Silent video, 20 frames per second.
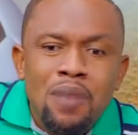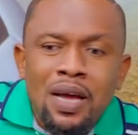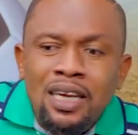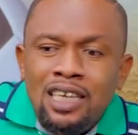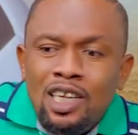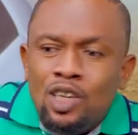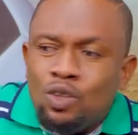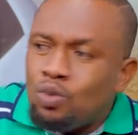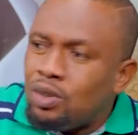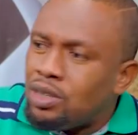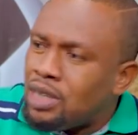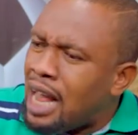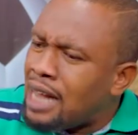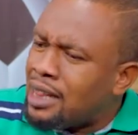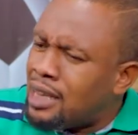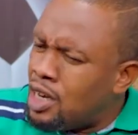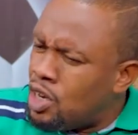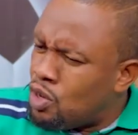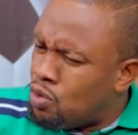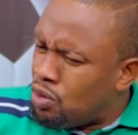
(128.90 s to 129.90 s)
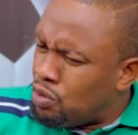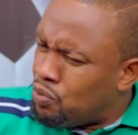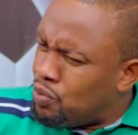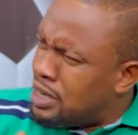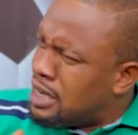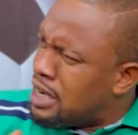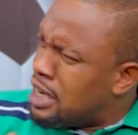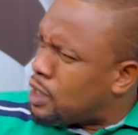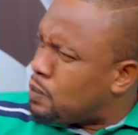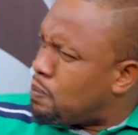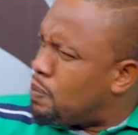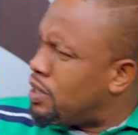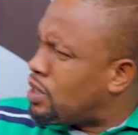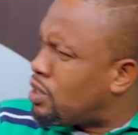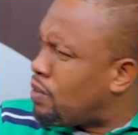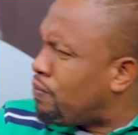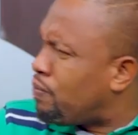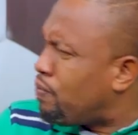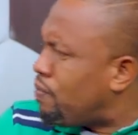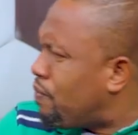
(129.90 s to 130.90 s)
But it was, I think it was within the
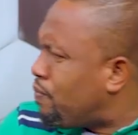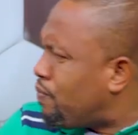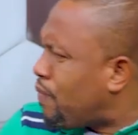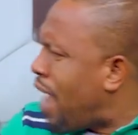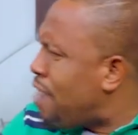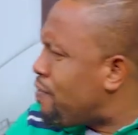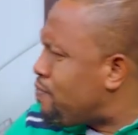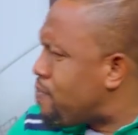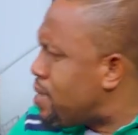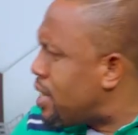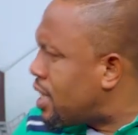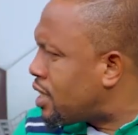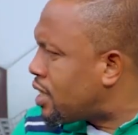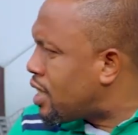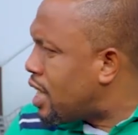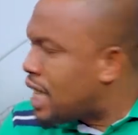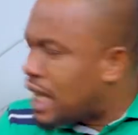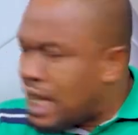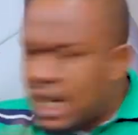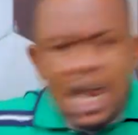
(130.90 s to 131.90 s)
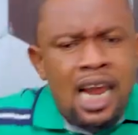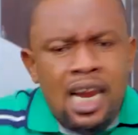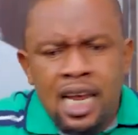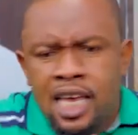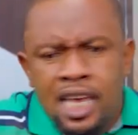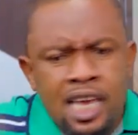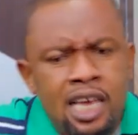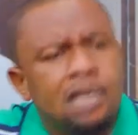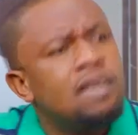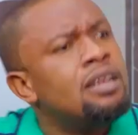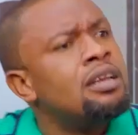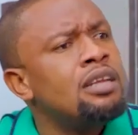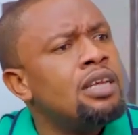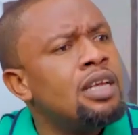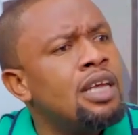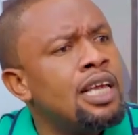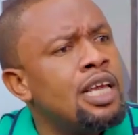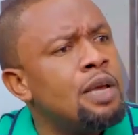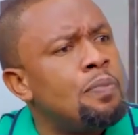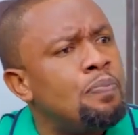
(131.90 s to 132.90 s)
space of 5 minutes. Clearly,
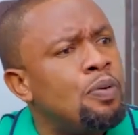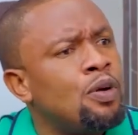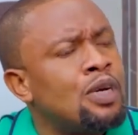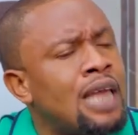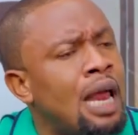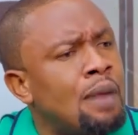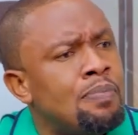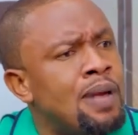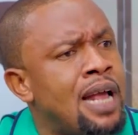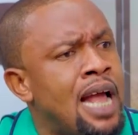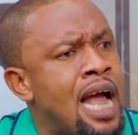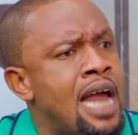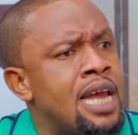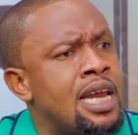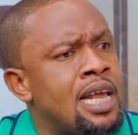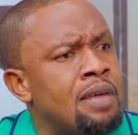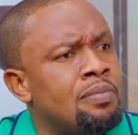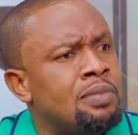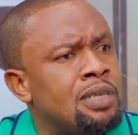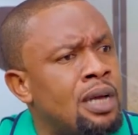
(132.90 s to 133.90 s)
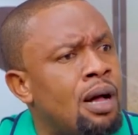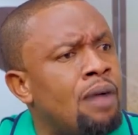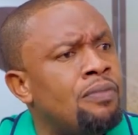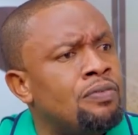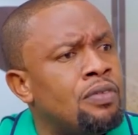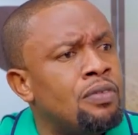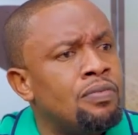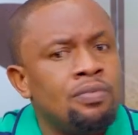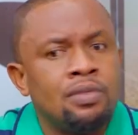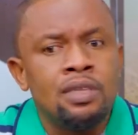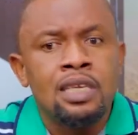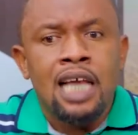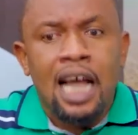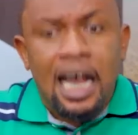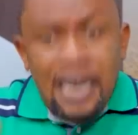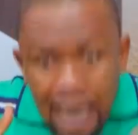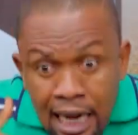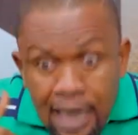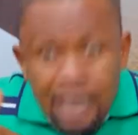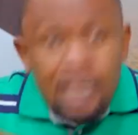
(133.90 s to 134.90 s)
he put that behind himself. And then